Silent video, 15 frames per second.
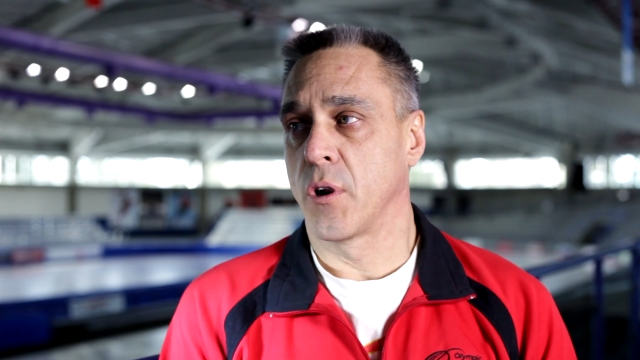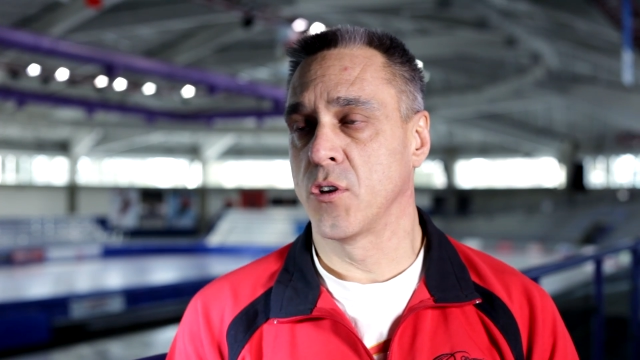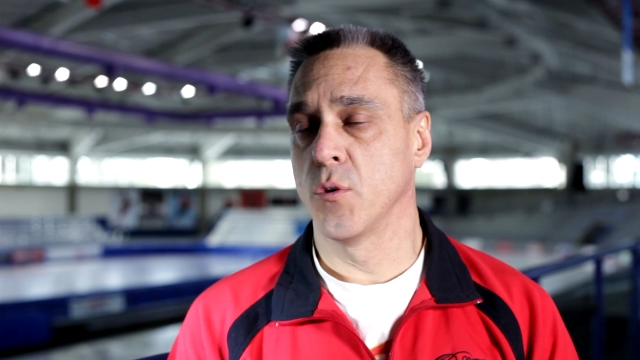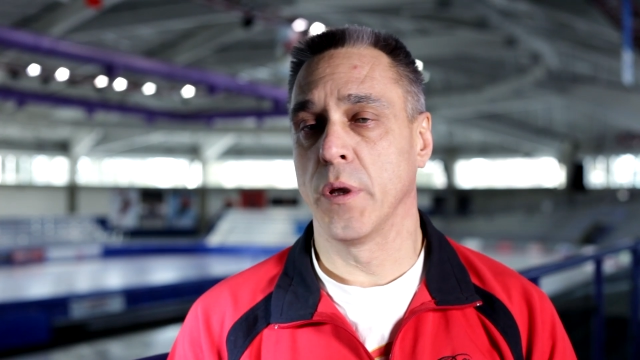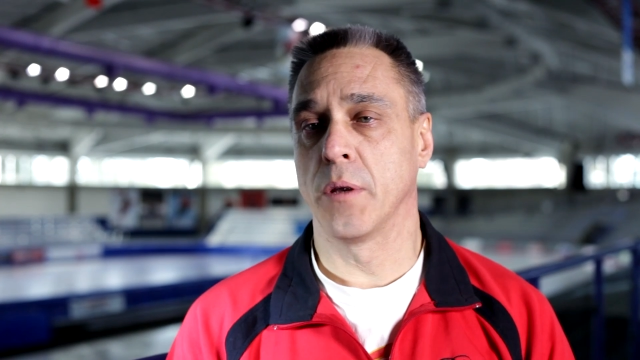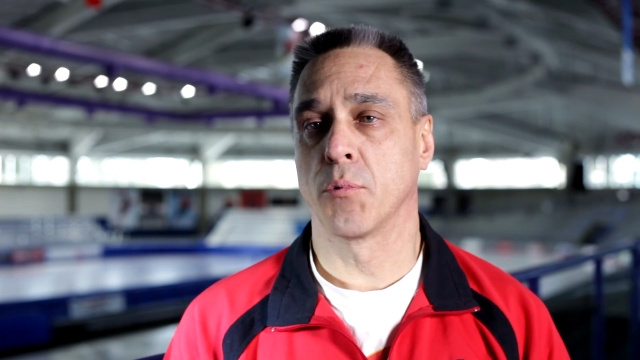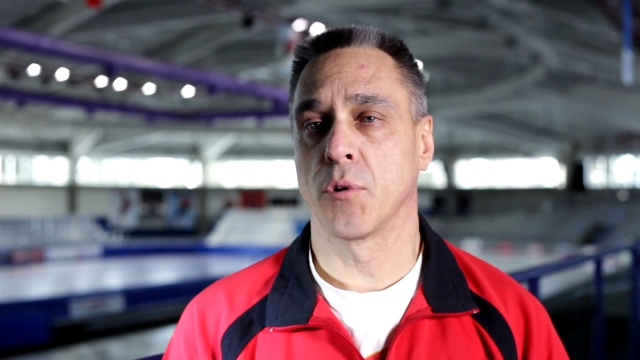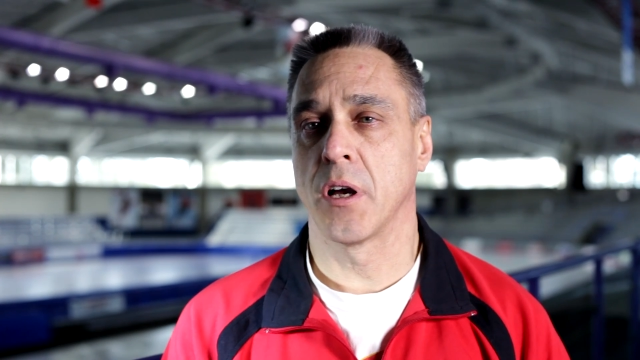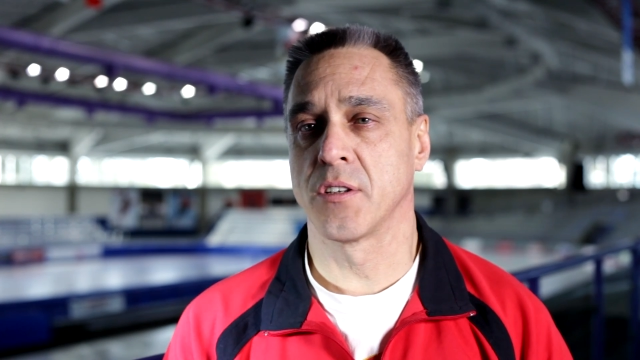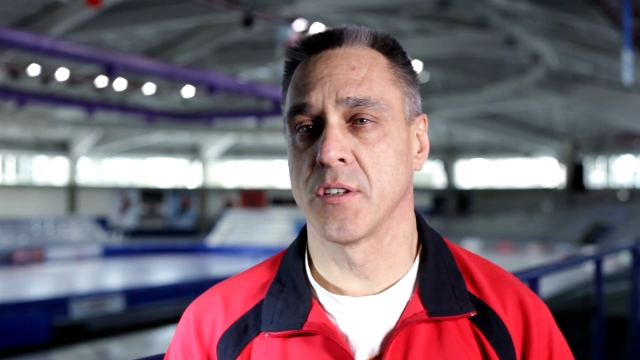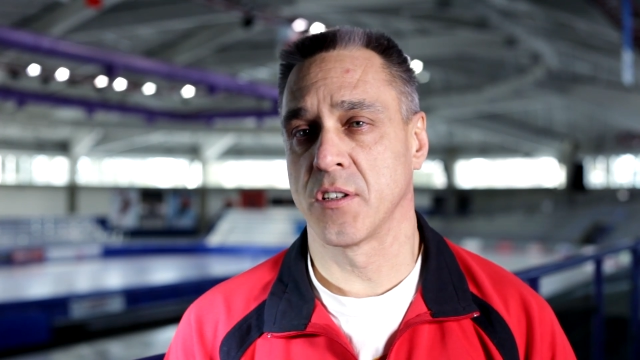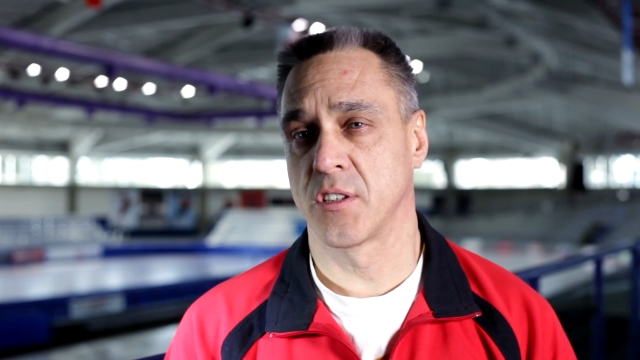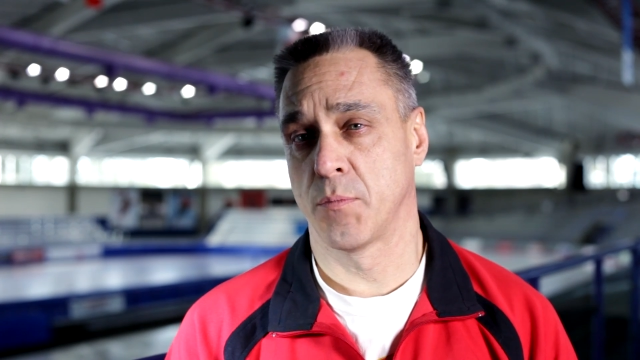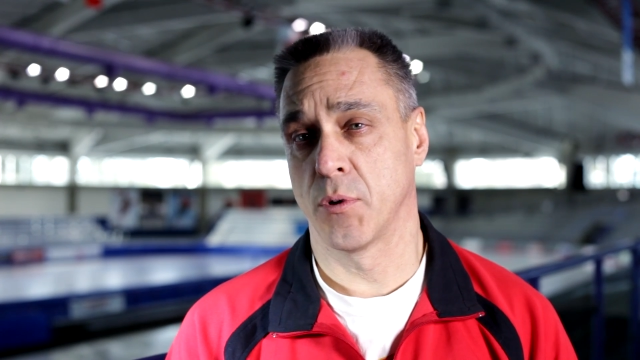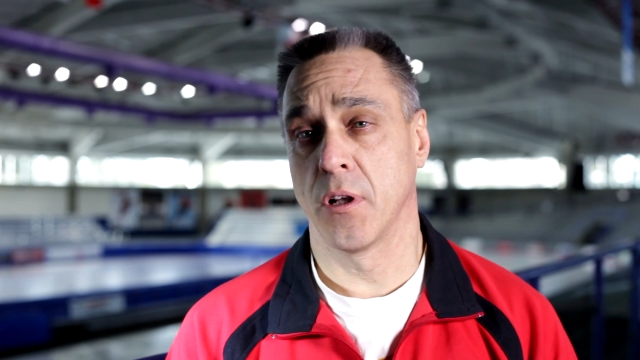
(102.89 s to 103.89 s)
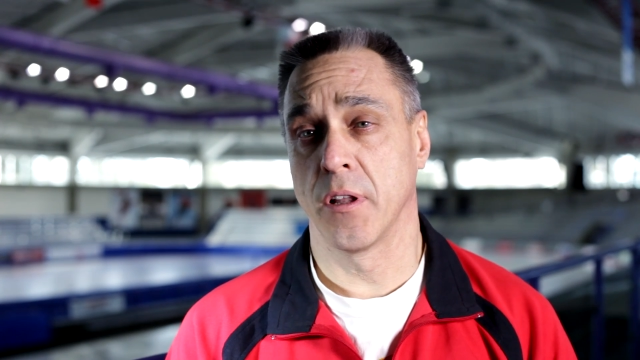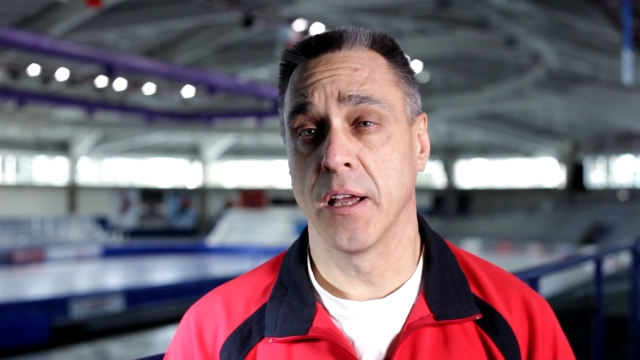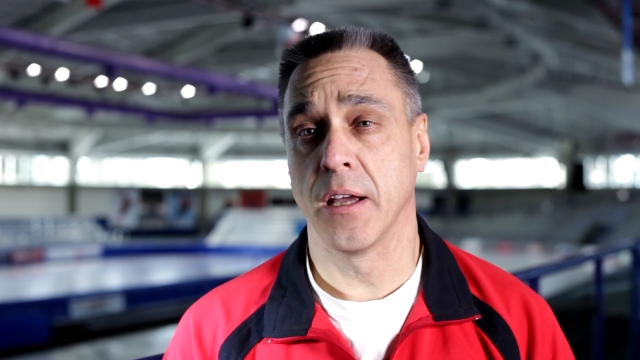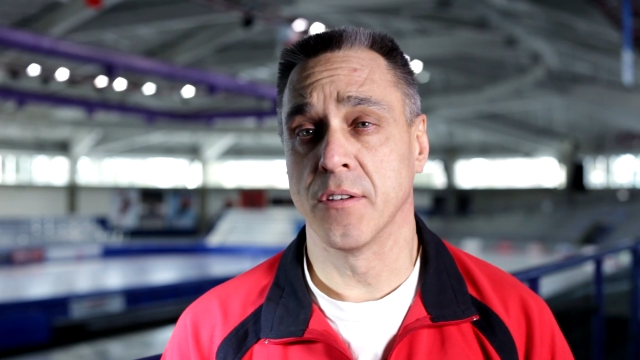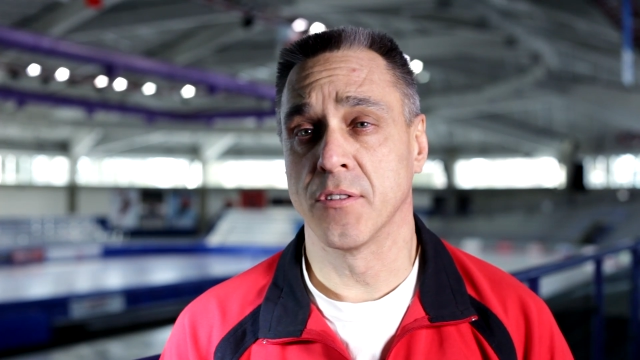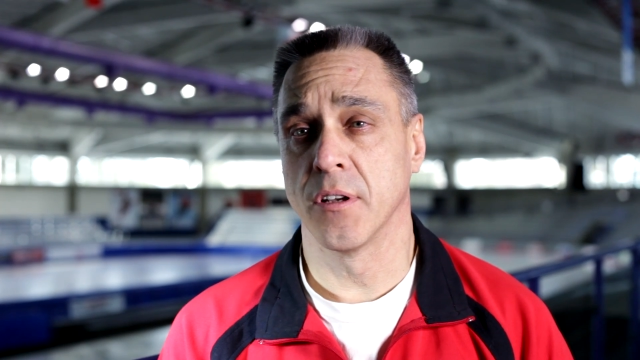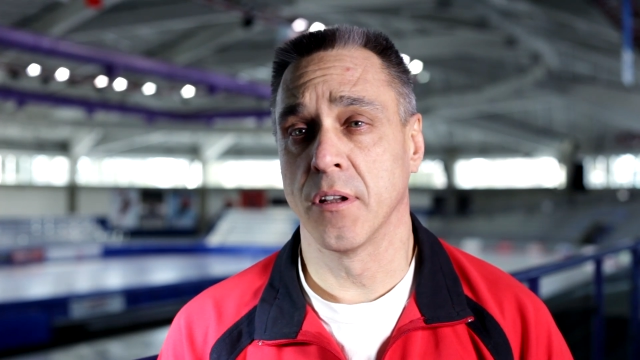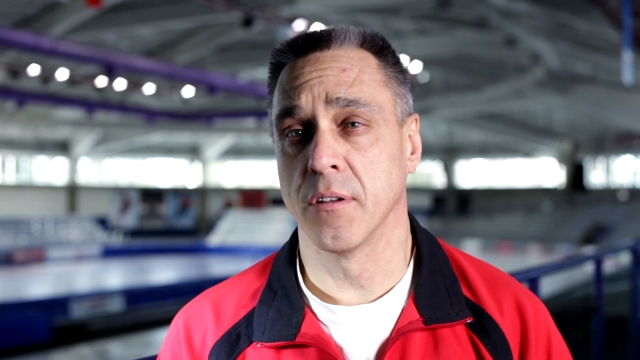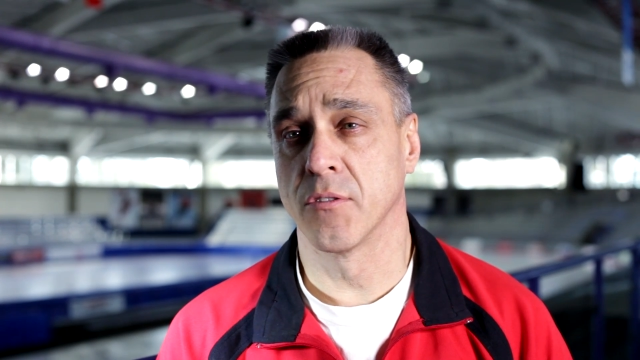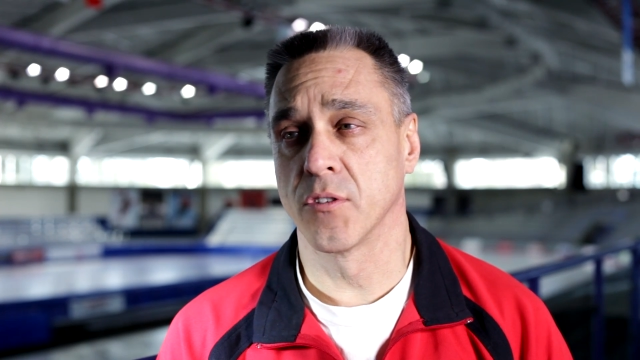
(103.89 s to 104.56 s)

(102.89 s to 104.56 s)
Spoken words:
a 2-week process to put all the ice in.